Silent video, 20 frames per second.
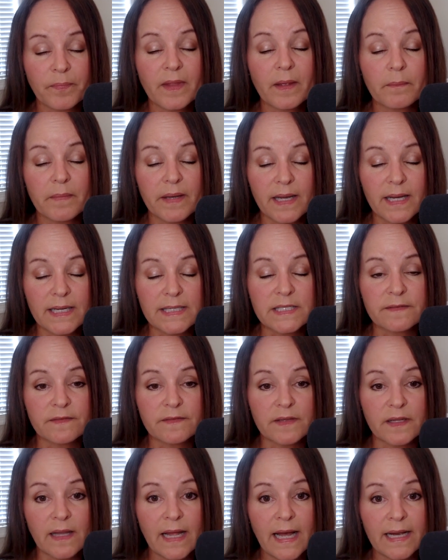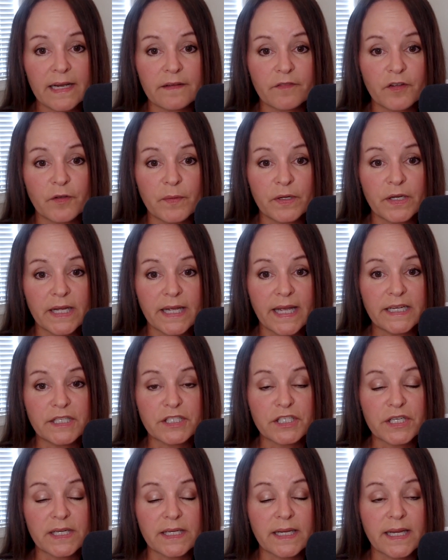because of the lack of
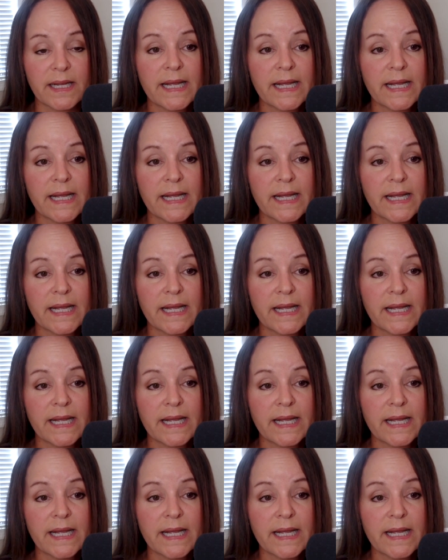communication.